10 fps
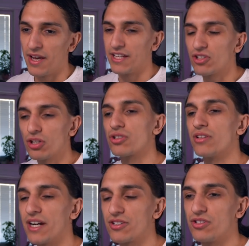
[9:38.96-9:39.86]
it's also
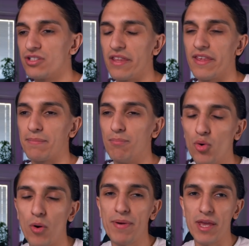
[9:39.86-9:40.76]
nice to see that
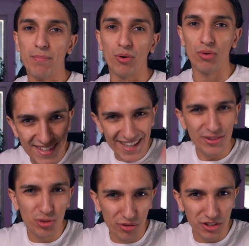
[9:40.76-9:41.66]
more people
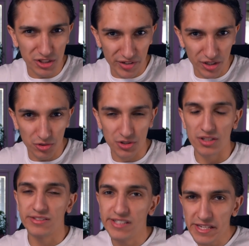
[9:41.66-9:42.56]
get to these videos,
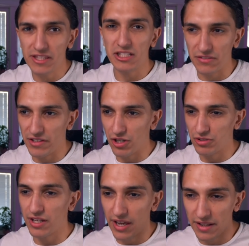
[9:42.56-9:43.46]
see these
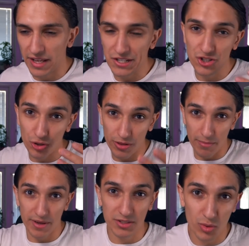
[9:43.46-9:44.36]
videos and enjoy
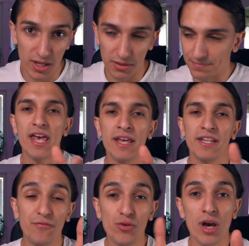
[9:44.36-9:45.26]
them as well. And
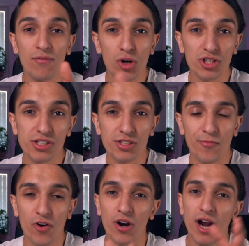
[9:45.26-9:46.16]
if you have watched this
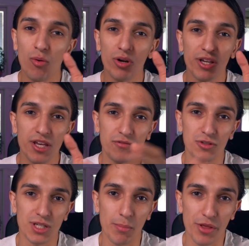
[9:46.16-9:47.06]
far, I want to give you
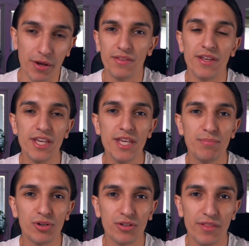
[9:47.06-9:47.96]
something. The
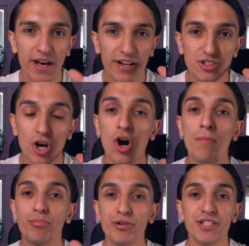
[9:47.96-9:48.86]
ebook that is
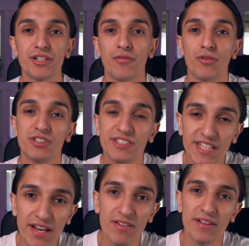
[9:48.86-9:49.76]
on presale for
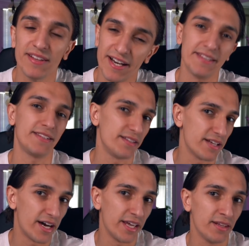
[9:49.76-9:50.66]

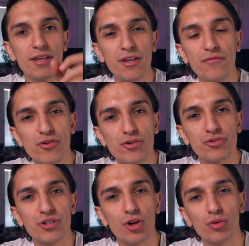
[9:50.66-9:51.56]
$7.99. If you
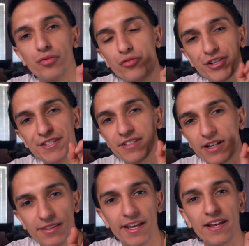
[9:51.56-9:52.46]
use the code
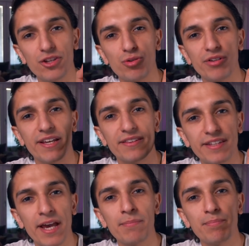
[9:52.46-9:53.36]
FREESTYLE10, you'll get
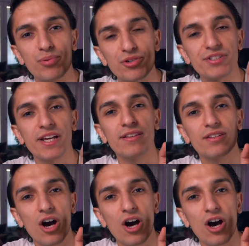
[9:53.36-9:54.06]
10%